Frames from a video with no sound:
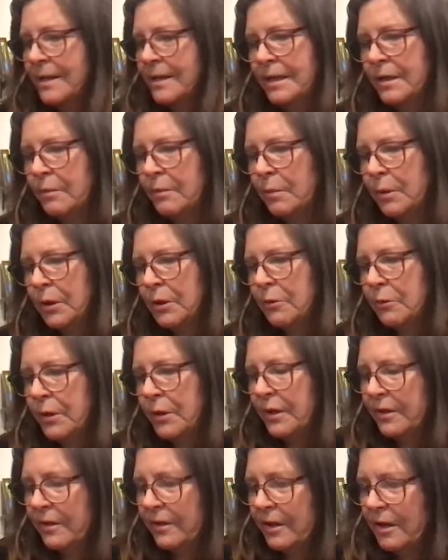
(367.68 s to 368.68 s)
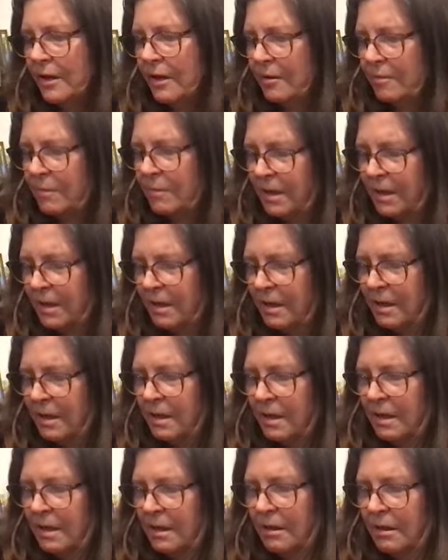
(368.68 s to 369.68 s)
did a book with
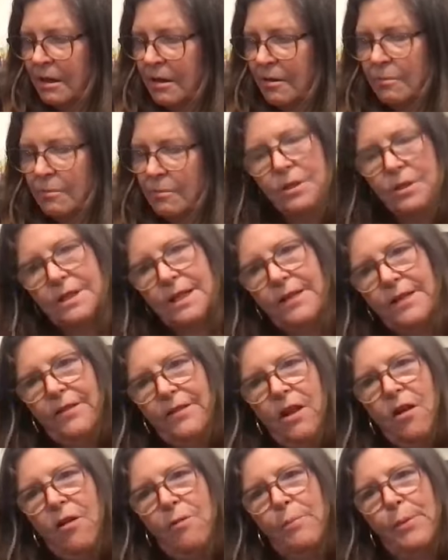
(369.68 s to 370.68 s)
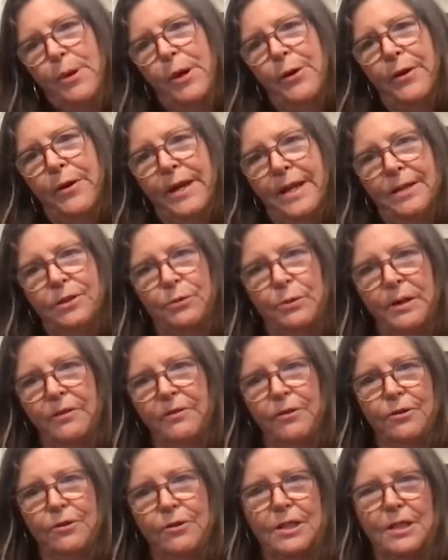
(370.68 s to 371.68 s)
Stephen Hall Perry,
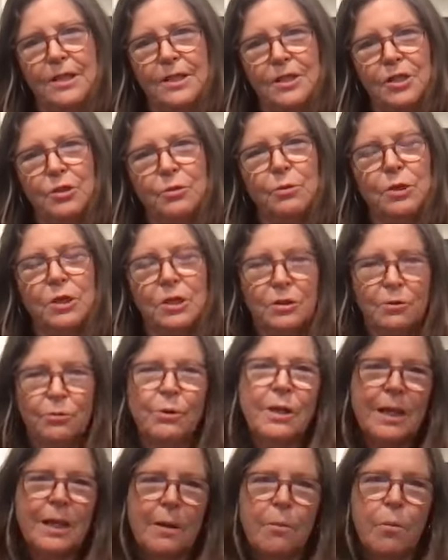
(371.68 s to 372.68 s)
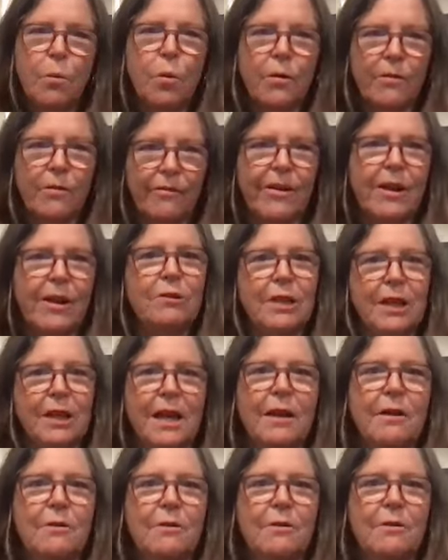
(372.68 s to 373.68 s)
21st Editions, which is really a
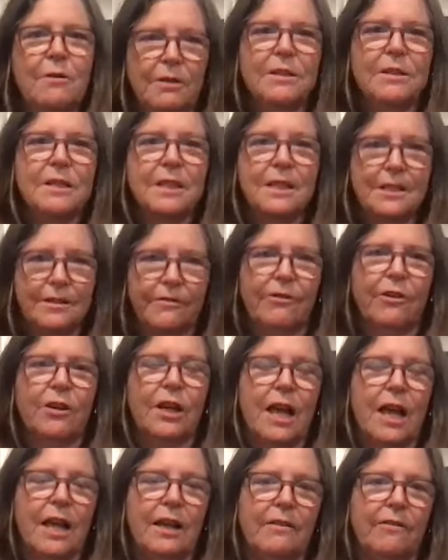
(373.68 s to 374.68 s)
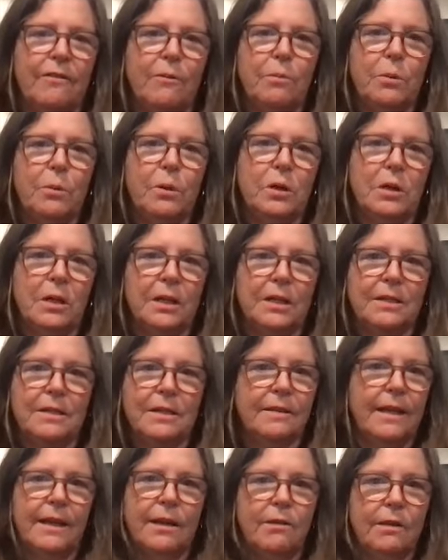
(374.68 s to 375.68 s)
portfolio. It's a different kind of a book.
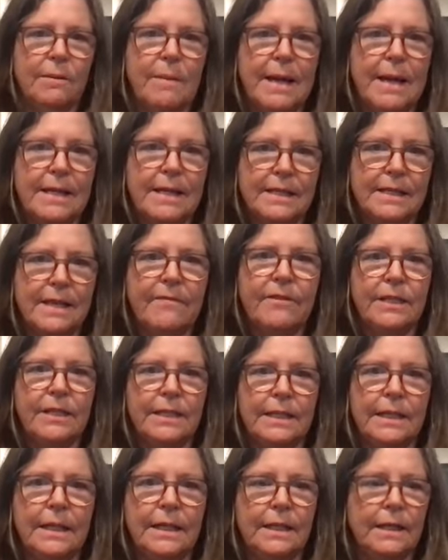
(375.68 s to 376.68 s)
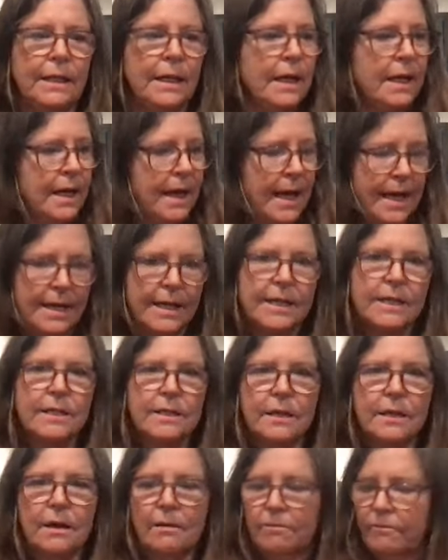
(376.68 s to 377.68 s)
He only made 17, and
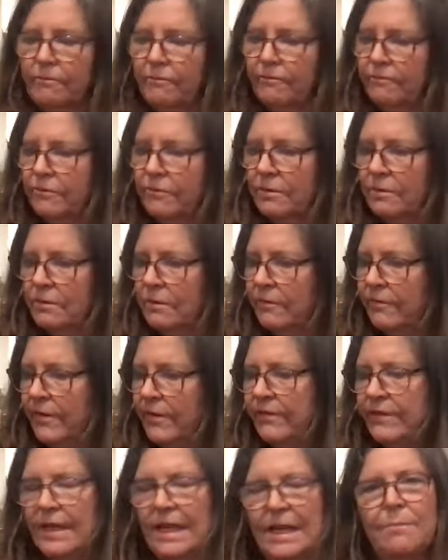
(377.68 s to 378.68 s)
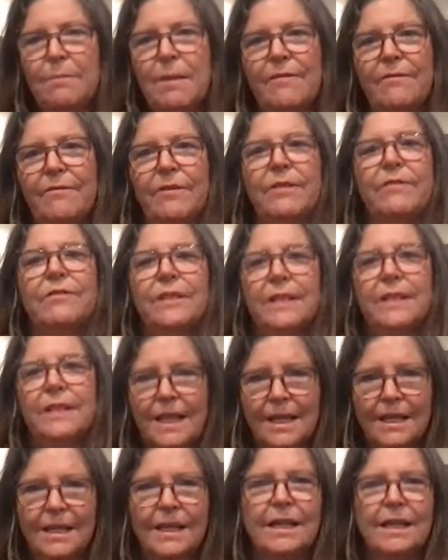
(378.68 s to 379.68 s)
it's a 15 by
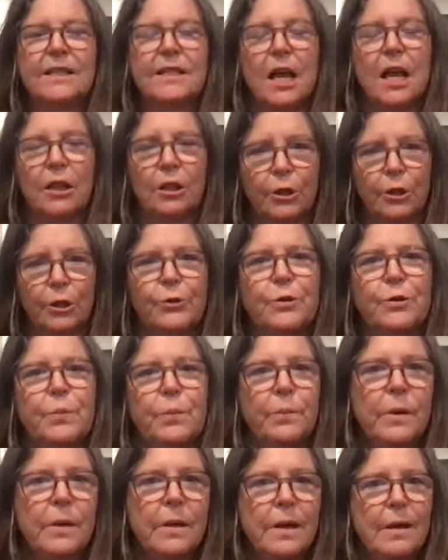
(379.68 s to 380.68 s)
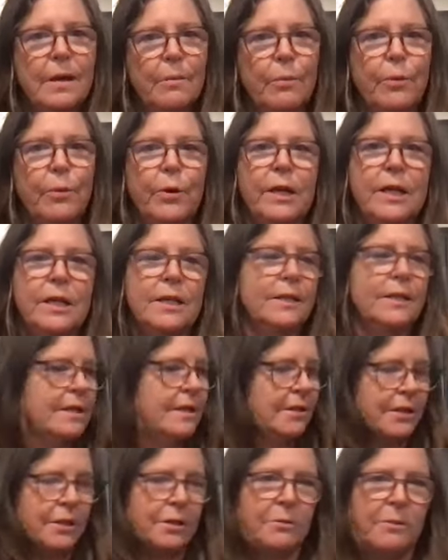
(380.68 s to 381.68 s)
15, and it's got loose prints
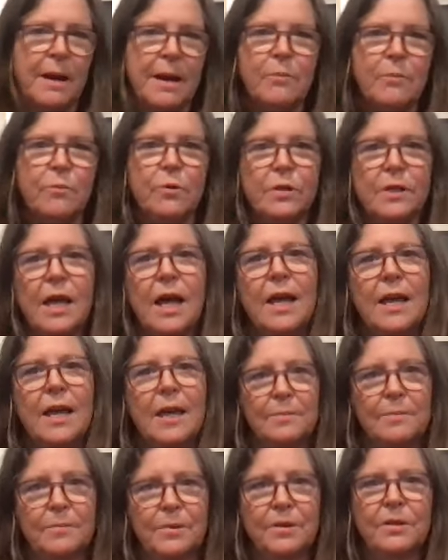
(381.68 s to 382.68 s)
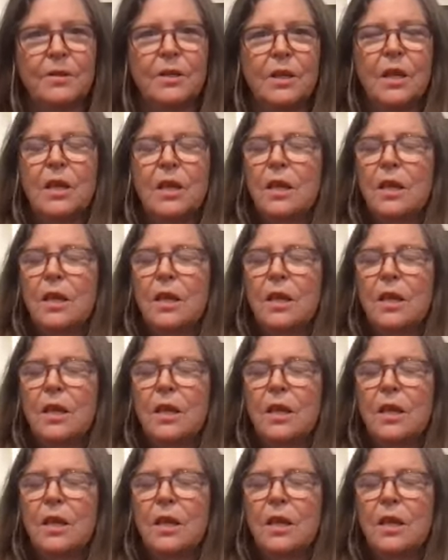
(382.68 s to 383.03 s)
and 2 amber types.